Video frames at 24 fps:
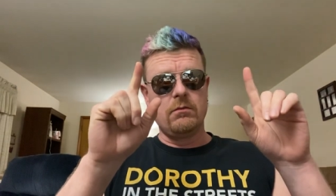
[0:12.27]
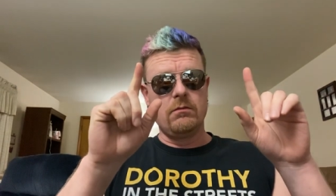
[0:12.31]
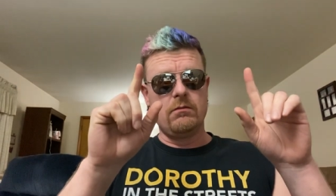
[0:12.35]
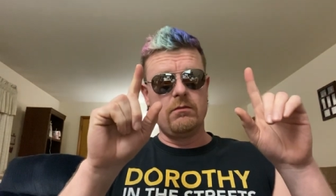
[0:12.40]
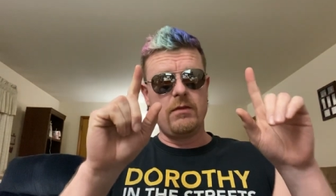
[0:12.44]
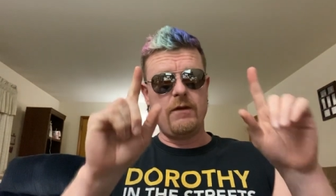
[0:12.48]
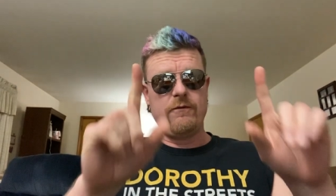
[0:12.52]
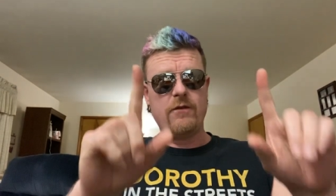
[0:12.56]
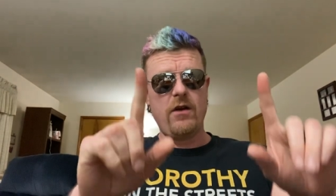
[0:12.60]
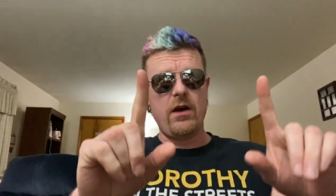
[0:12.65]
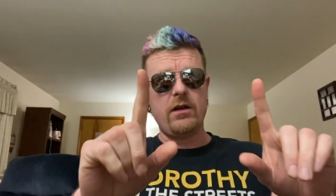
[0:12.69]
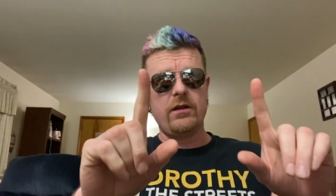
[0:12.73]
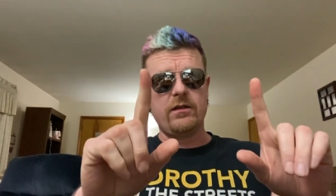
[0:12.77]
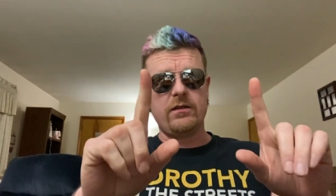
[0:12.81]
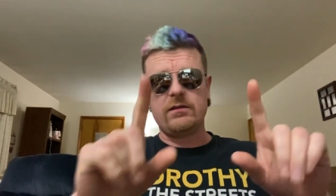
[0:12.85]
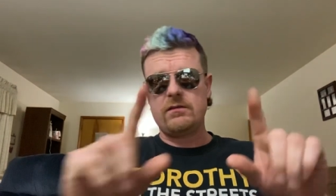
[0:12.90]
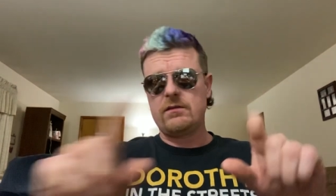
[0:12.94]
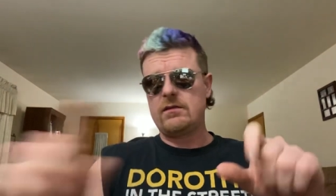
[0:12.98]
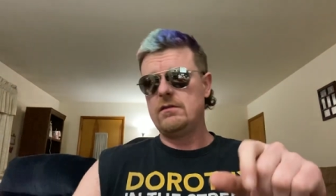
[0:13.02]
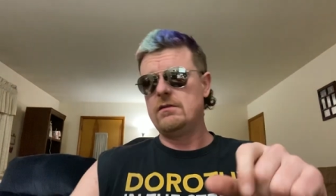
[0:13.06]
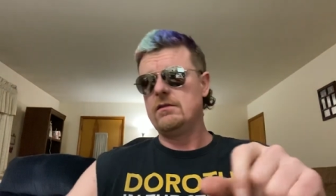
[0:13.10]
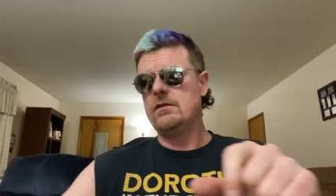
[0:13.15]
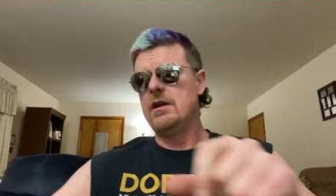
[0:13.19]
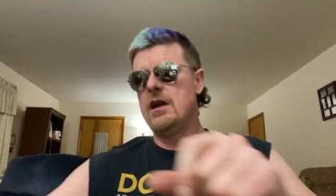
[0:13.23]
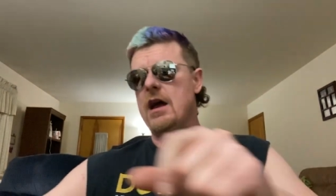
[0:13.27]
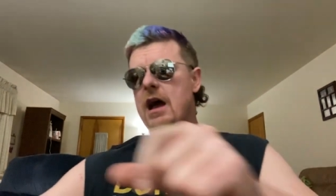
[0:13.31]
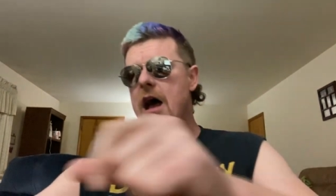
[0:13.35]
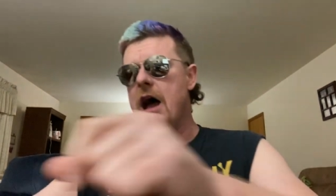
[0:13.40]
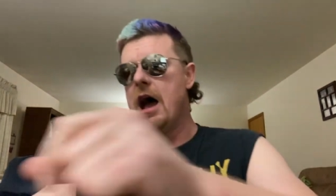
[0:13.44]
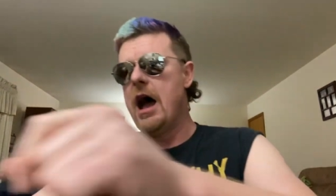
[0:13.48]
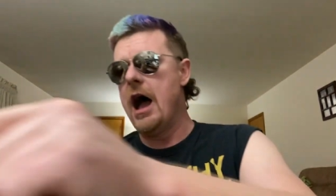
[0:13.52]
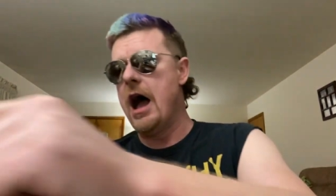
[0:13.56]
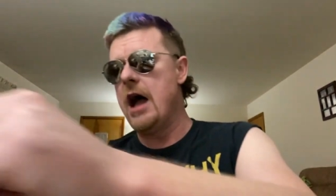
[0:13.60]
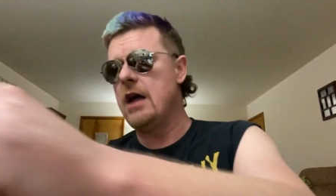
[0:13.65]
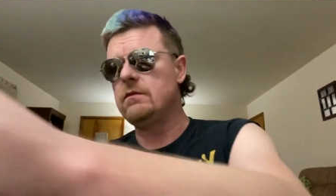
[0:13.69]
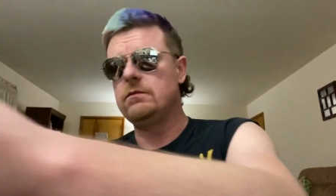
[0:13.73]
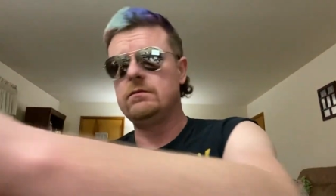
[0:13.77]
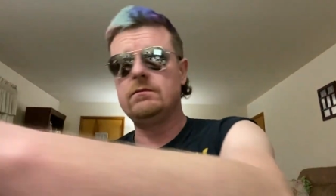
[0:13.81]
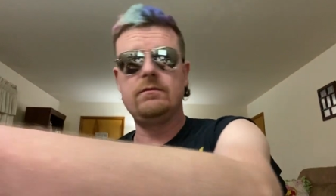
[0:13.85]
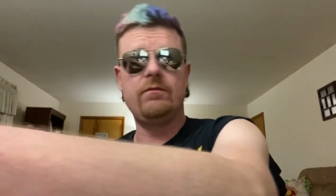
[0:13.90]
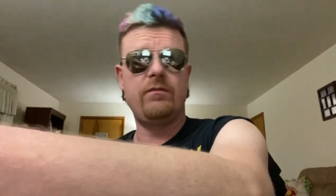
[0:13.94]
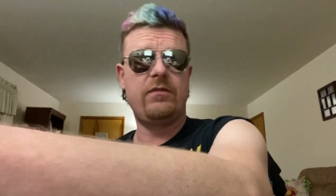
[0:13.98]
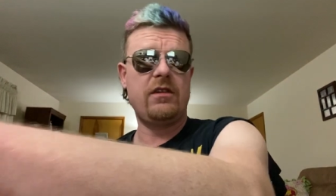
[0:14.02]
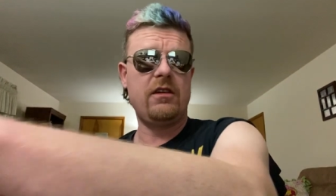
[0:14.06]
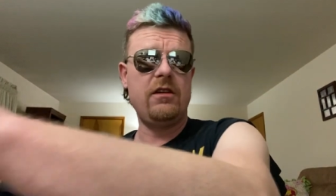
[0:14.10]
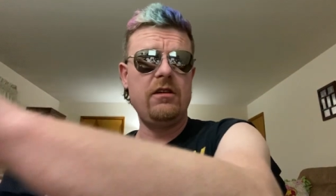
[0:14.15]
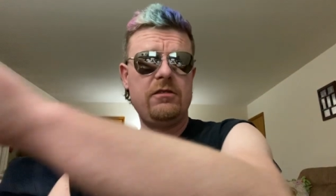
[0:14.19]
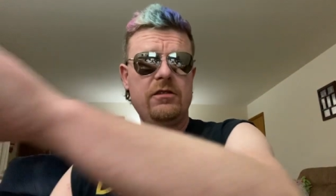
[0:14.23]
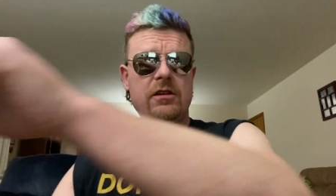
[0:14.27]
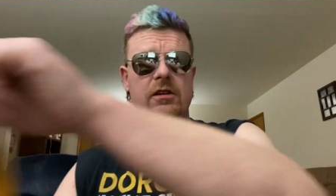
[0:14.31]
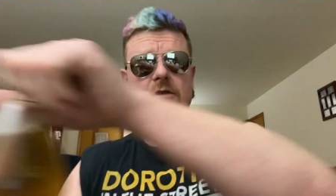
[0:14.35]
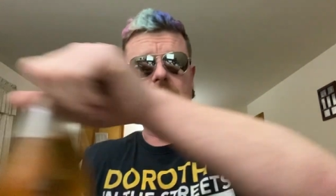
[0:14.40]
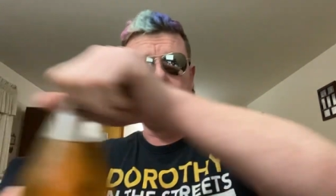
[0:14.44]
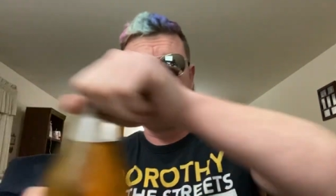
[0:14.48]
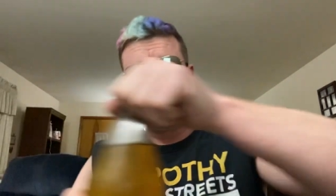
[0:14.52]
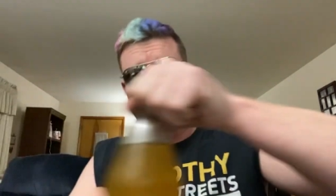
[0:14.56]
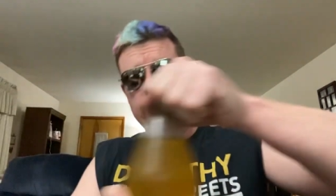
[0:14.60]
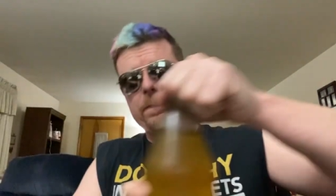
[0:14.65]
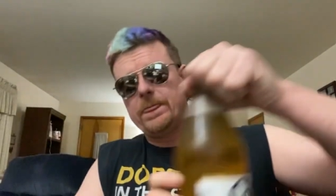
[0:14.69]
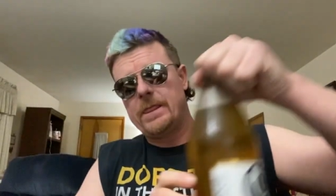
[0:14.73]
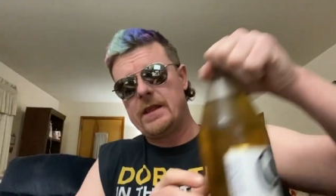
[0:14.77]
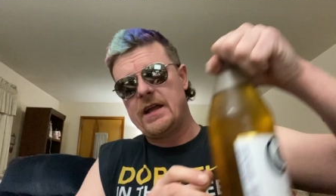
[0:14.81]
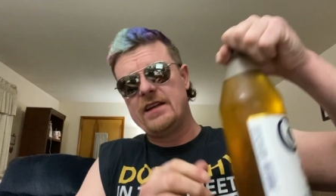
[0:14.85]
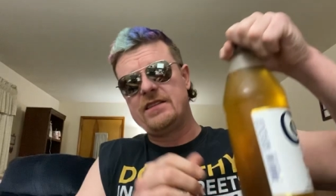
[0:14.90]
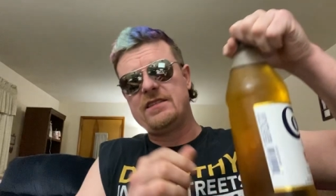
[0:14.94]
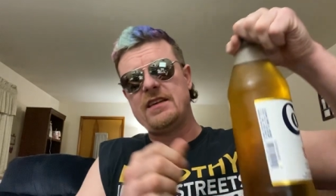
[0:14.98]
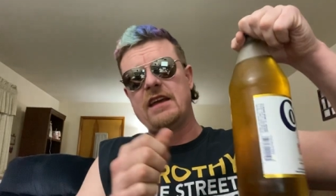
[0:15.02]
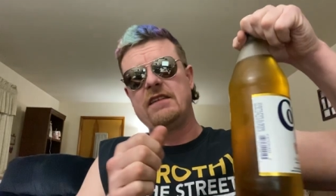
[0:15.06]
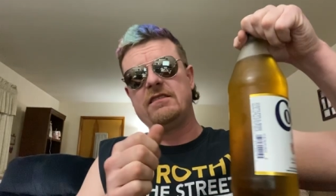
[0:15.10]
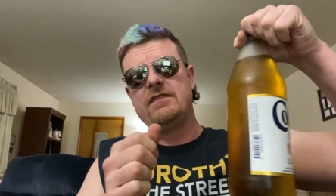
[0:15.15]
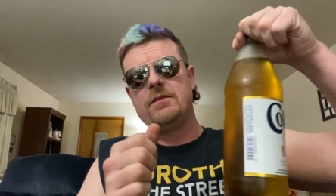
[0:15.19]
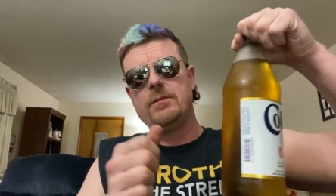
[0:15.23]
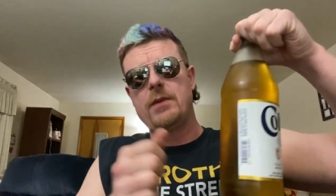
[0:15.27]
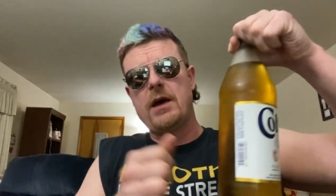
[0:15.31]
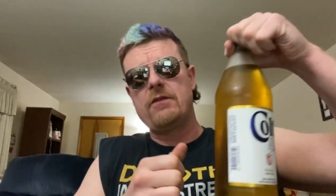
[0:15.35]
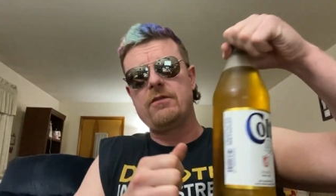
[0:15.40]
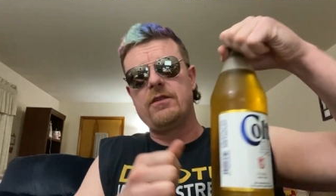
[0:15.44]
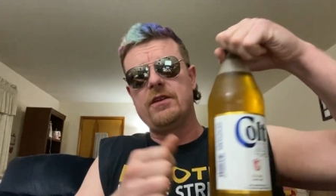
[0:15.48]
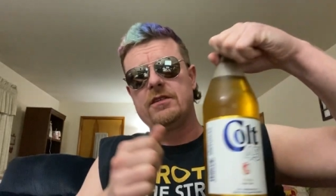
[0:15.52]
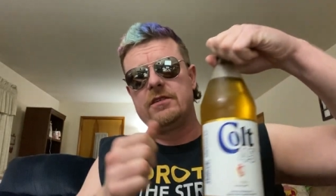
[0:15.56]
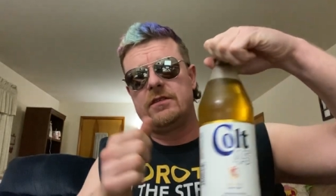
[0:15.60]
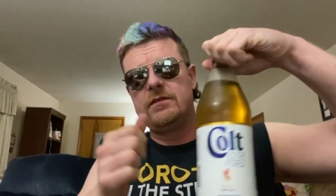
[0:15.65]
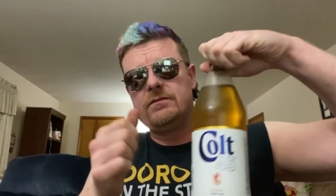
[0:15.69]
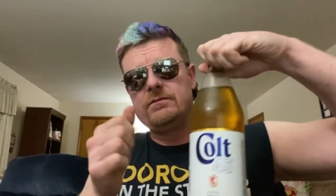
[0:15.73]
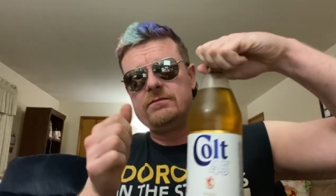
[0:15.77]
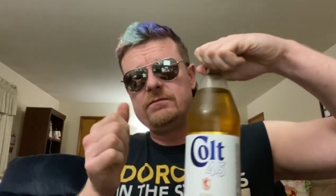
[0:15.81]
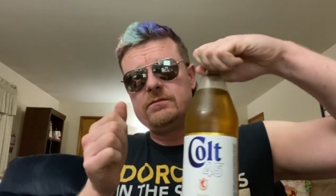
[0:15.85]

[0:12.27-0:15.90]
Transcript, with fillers: But first, uh, excuse you, a tasty beverage.